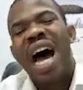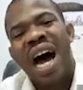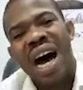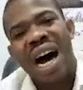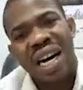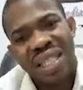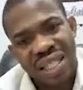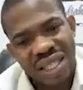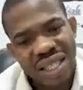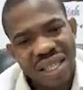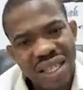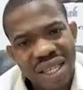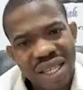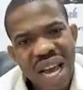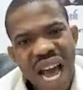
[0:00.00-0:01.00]
hearts
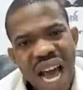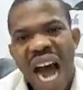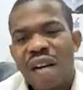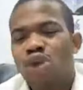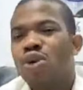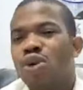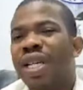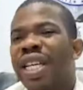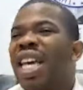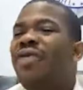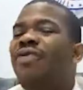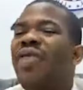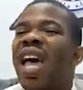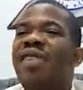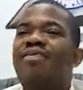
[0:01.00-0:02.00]
and to
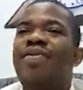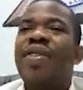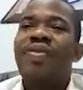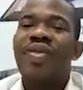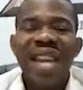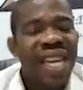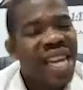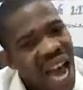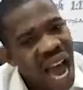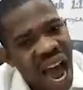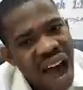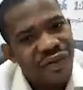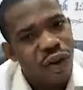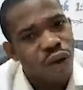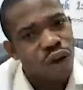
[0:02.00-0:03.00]
give everything they
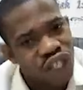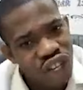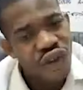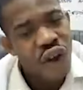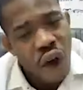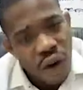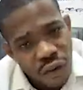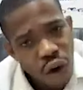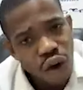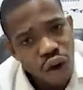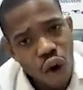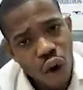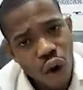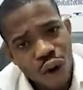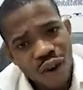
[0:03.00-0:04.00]
have for
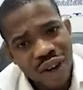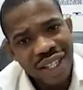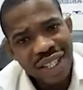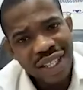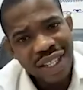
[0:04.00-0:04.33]
God